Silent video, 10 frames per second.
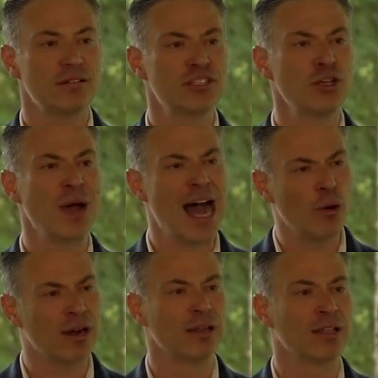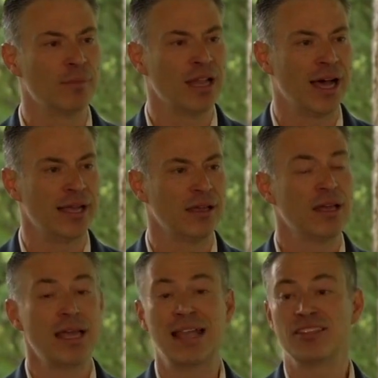to our alumni
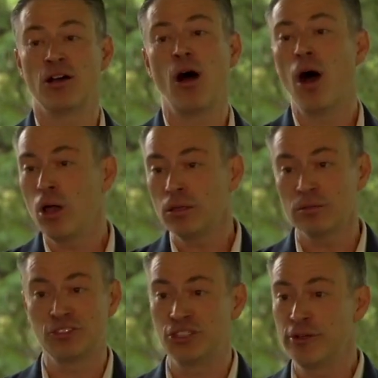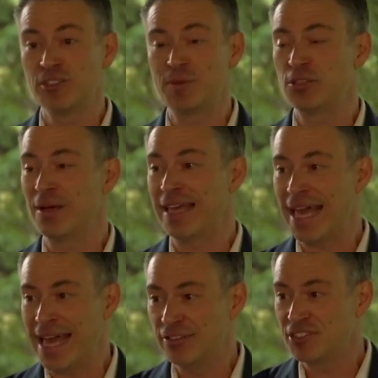and to all Jews between the
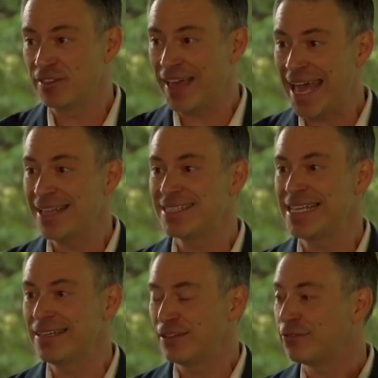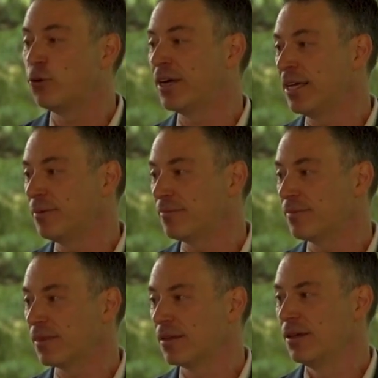ages of 18 and 40
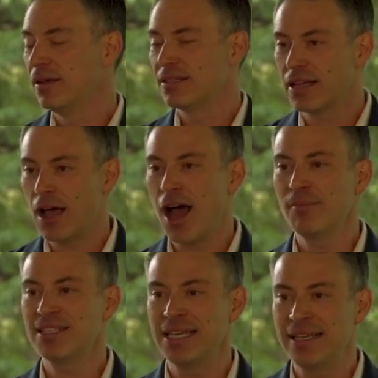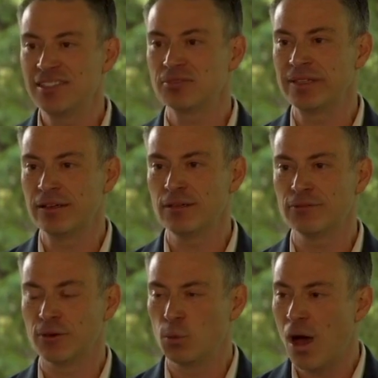to come to Israel
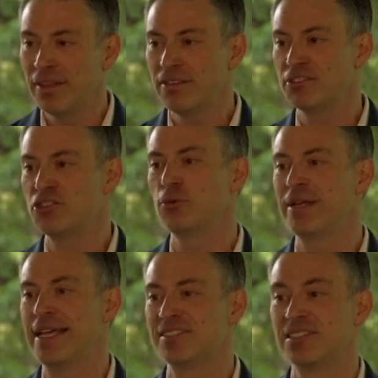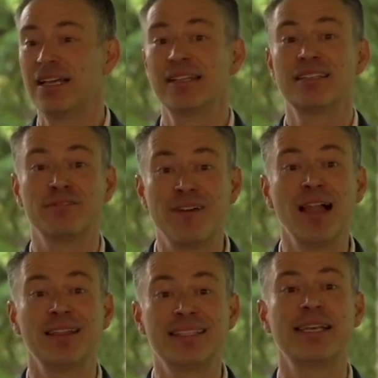for 1 to 2 weeks to
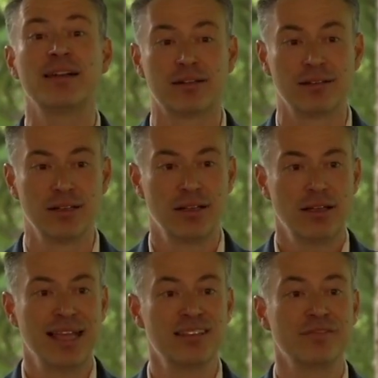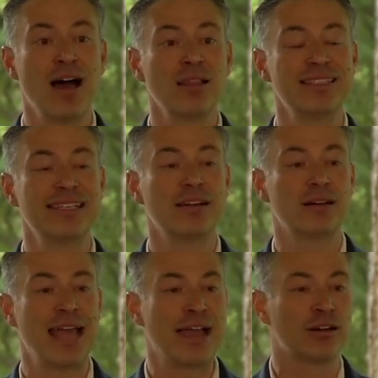volunteer, and to volunteer
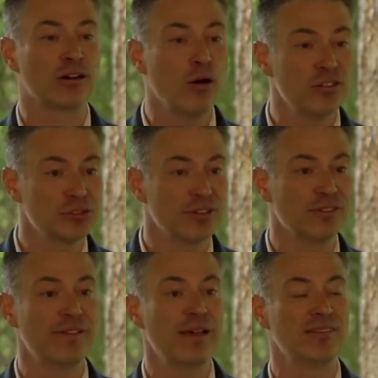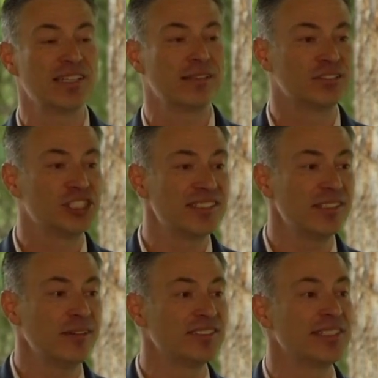on agricultural fields and
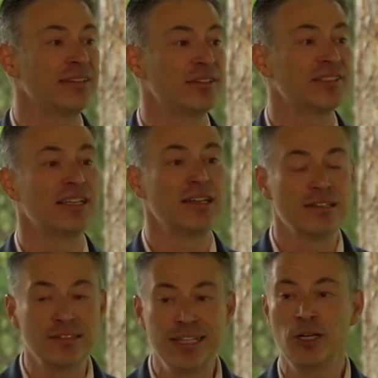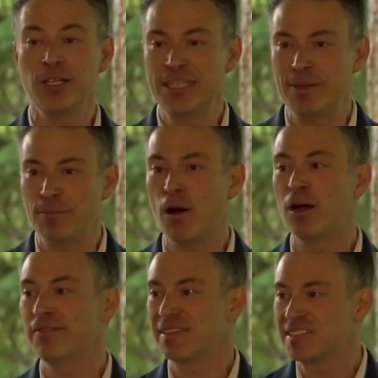logistical centers, literally to be part
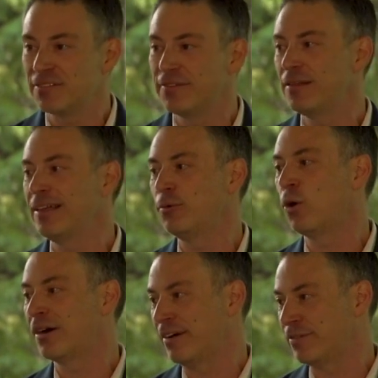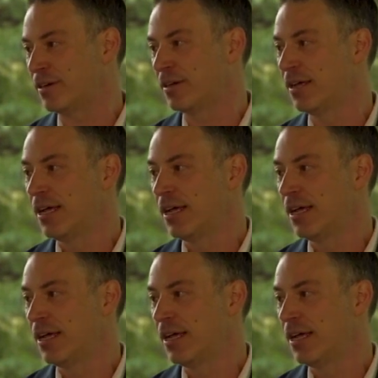of the civilian war effort.